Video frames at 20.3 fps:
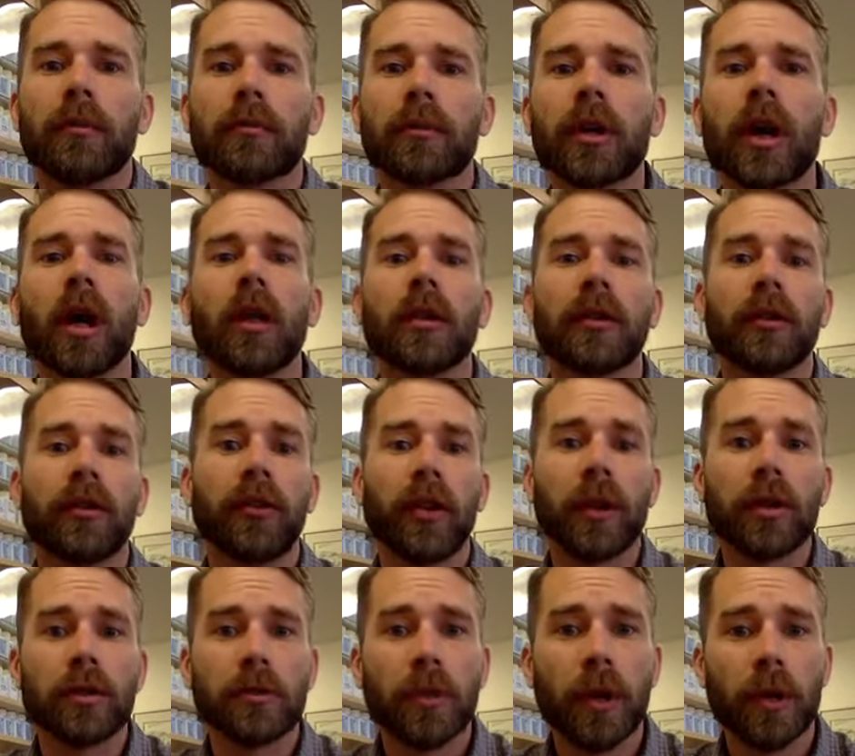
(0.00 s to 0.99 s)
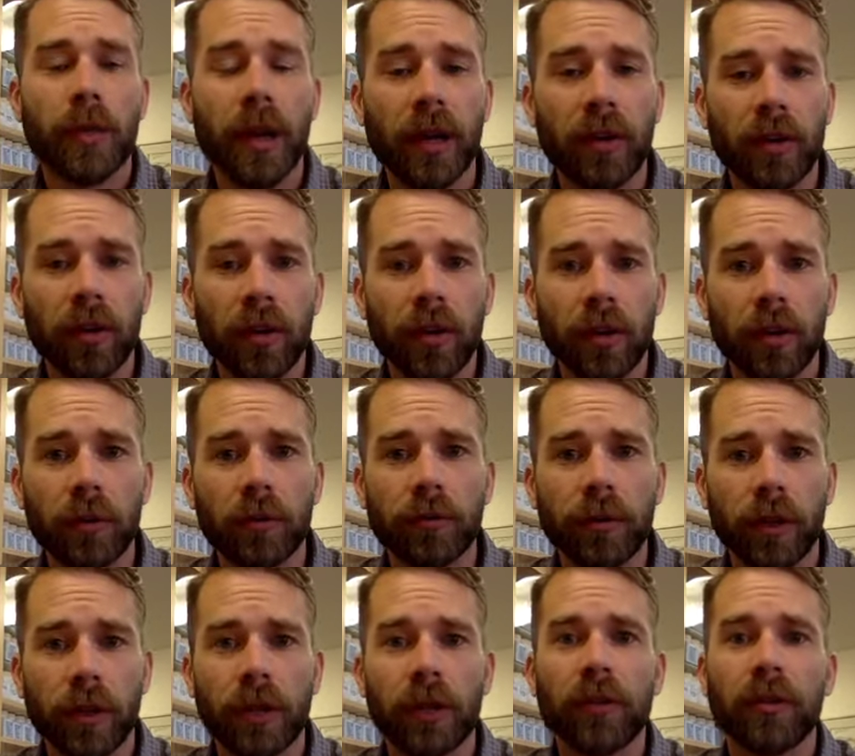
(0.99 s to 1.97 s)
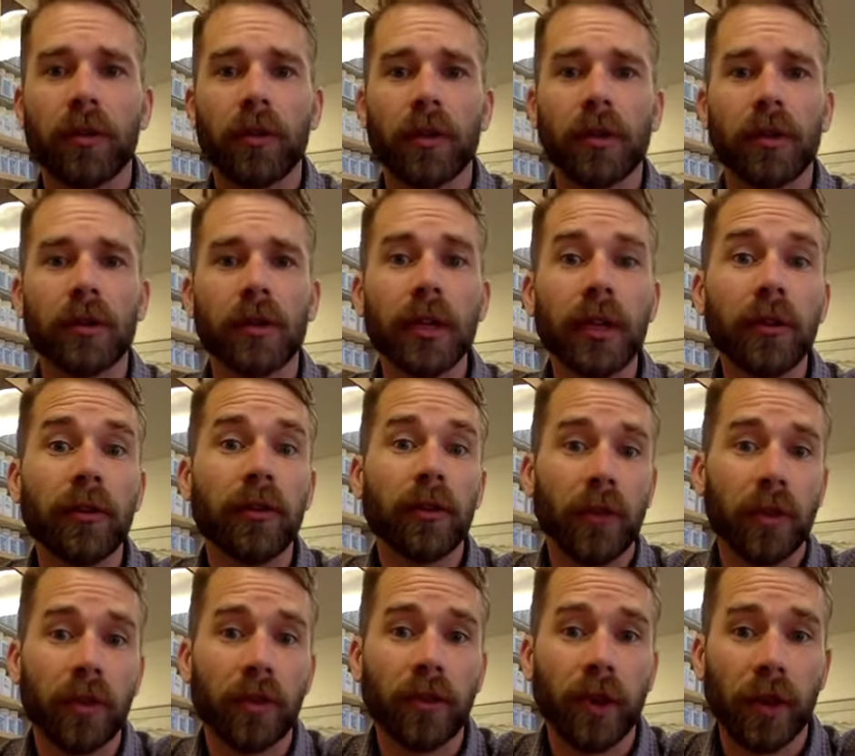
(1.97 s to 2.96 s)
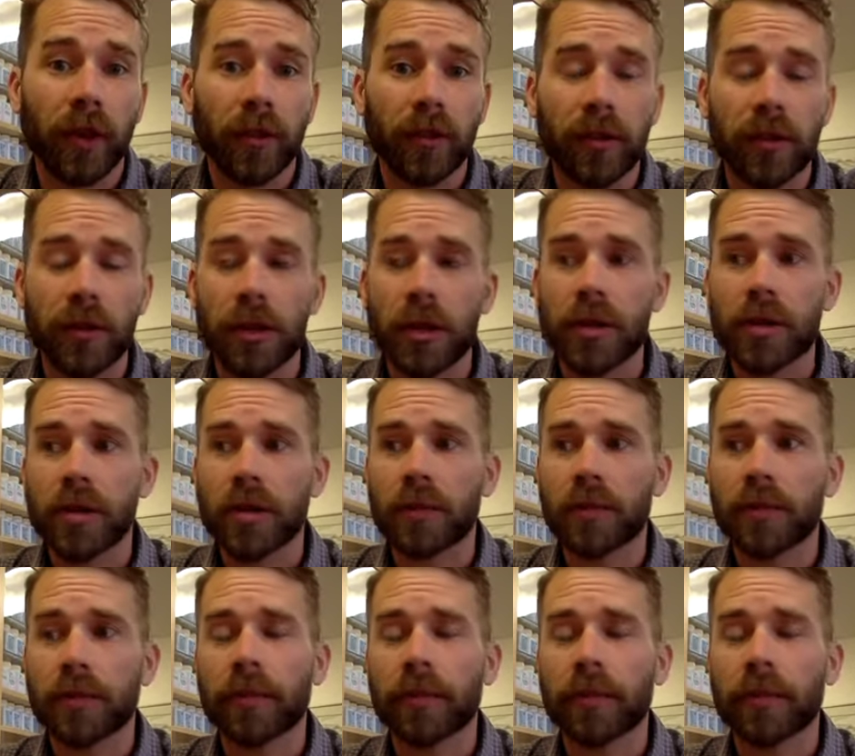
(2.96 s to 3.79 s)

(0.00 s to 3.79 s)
colonization by bacteria or fungus that leads to the sinus congestion.